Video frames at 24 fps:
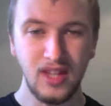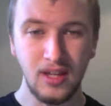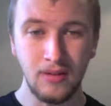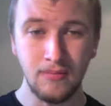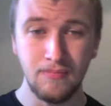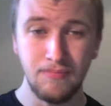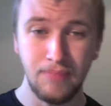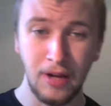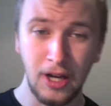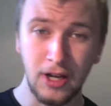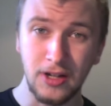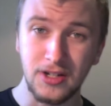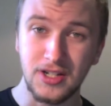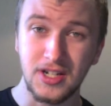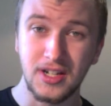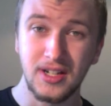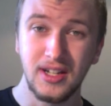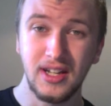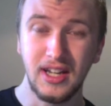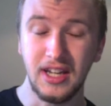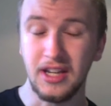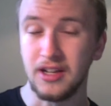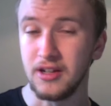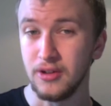But
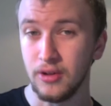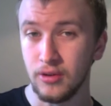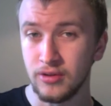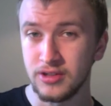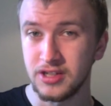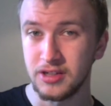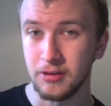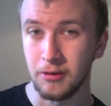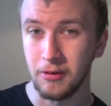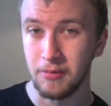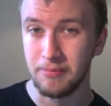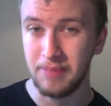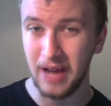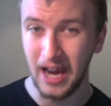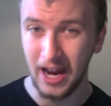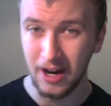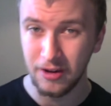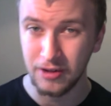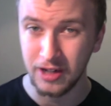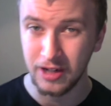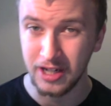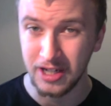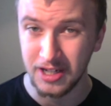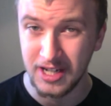he can also
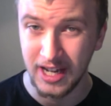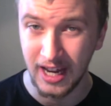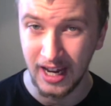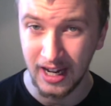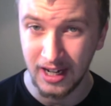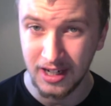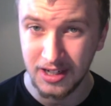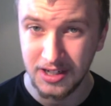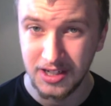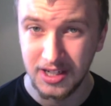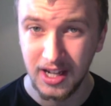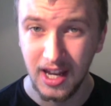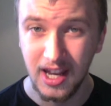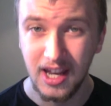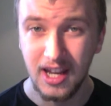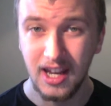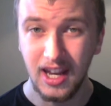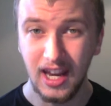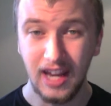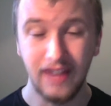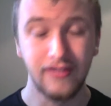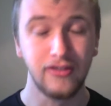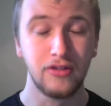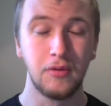parry attacks
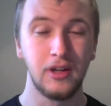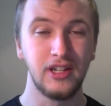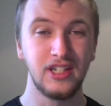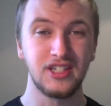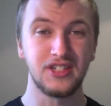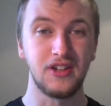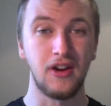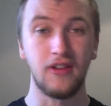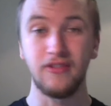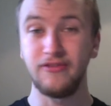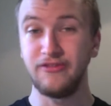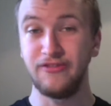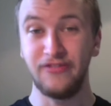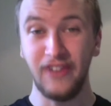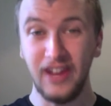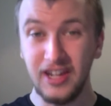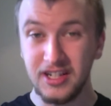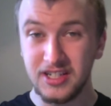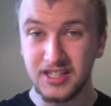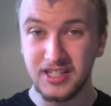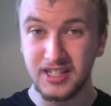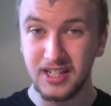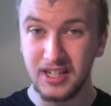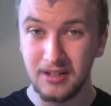even when he's not
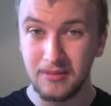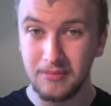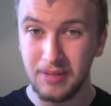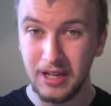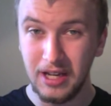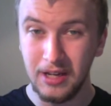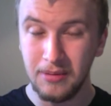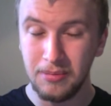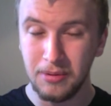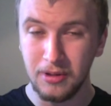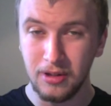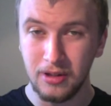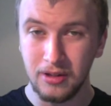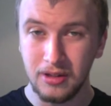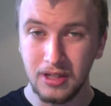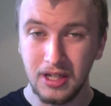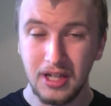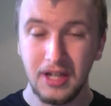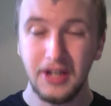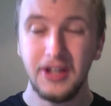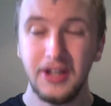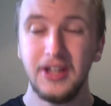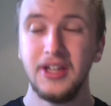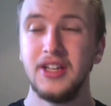facing people,
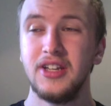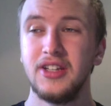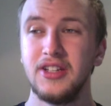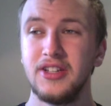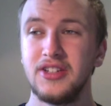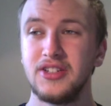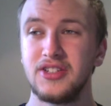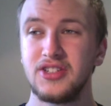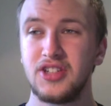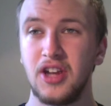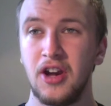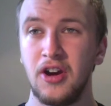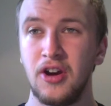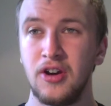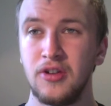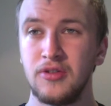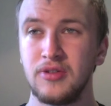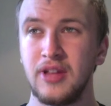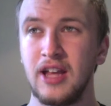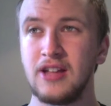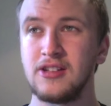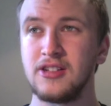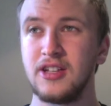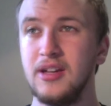so
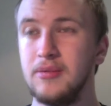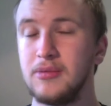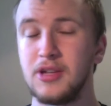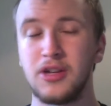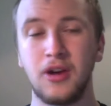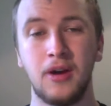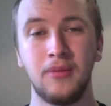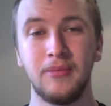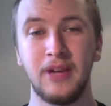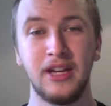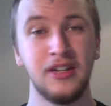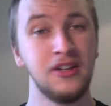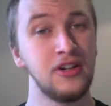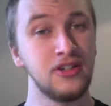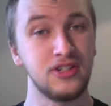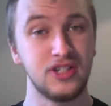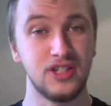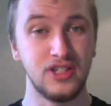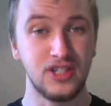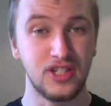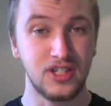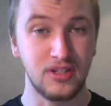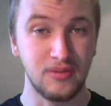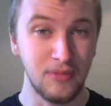that'll keep the combat nice
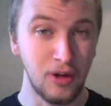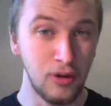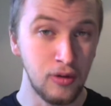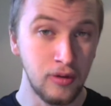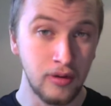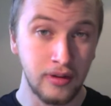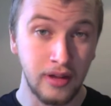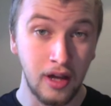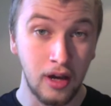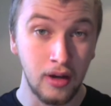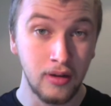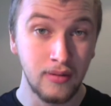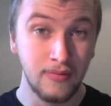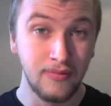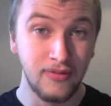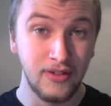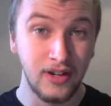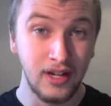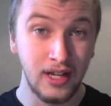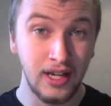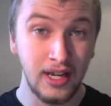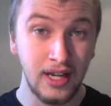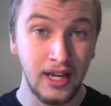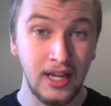and smooth,
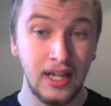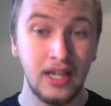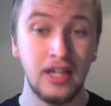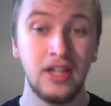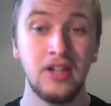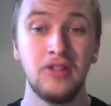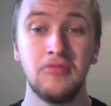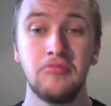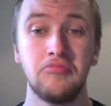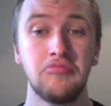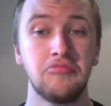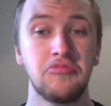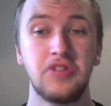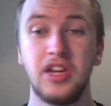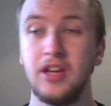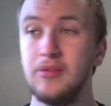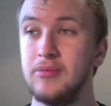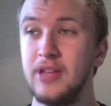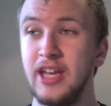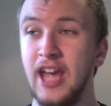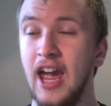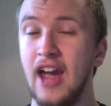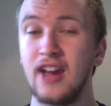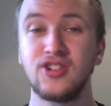hopefully, keep
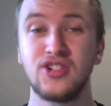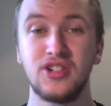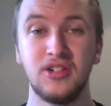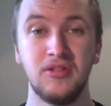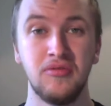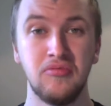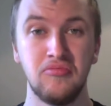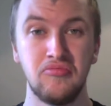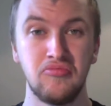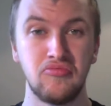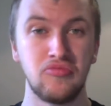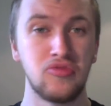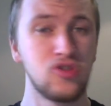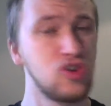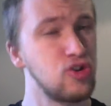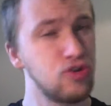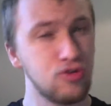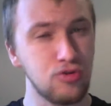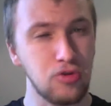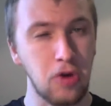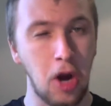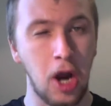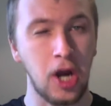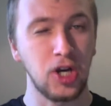the action
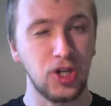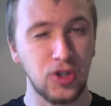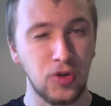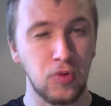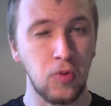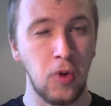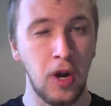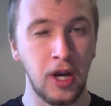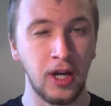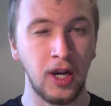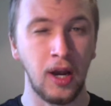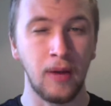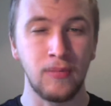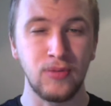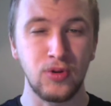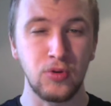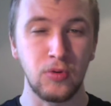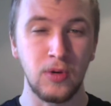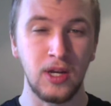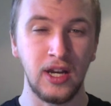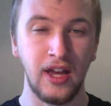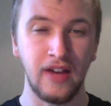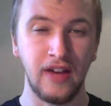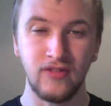cranked way up
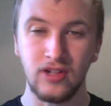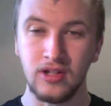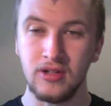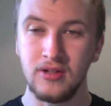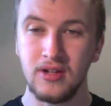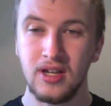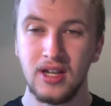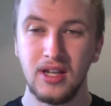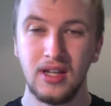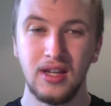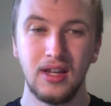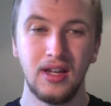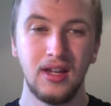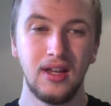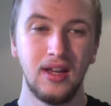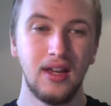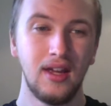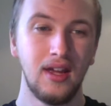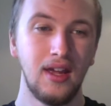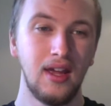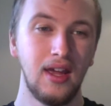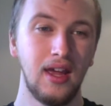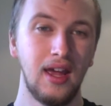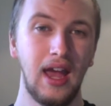to 11.
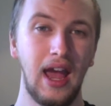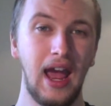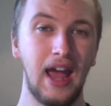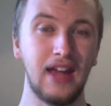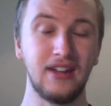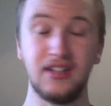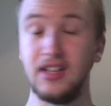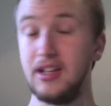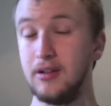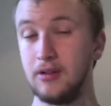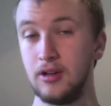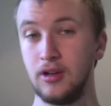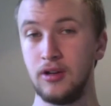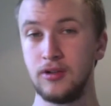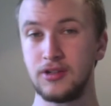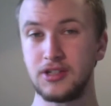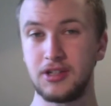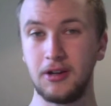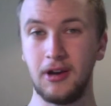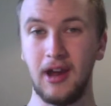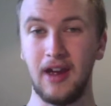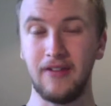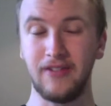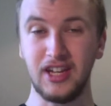And he'll
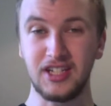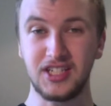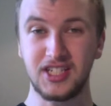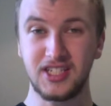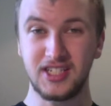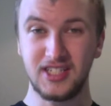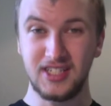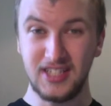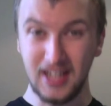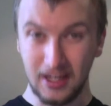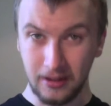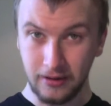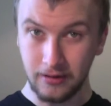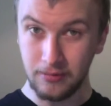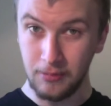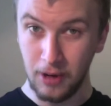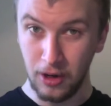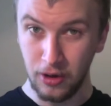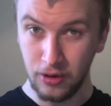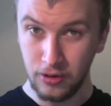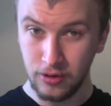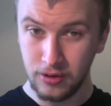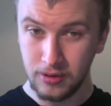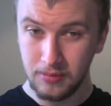also have a stealth
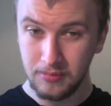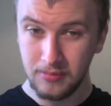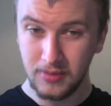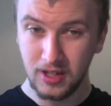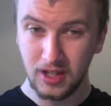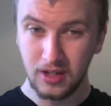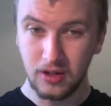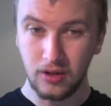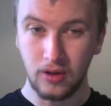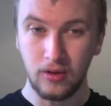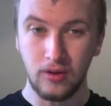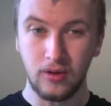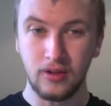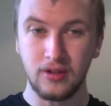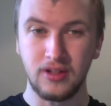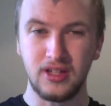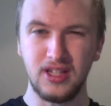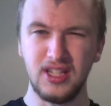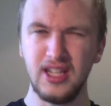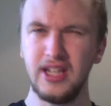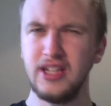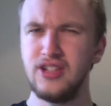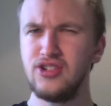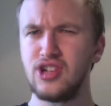mode called
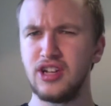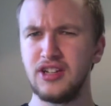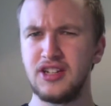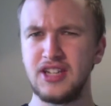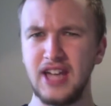Ninja